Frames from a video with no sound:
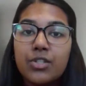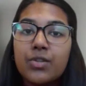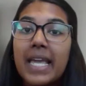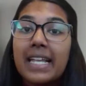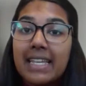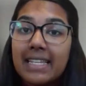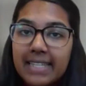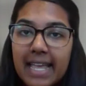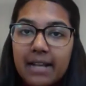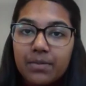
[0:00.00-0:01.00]
to get his
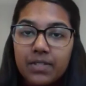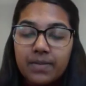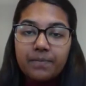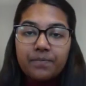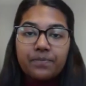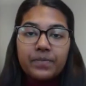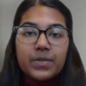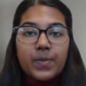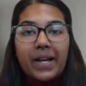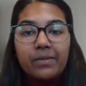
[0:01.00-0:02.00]
account
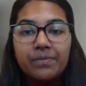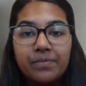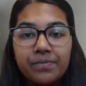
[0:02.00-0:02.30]
as well.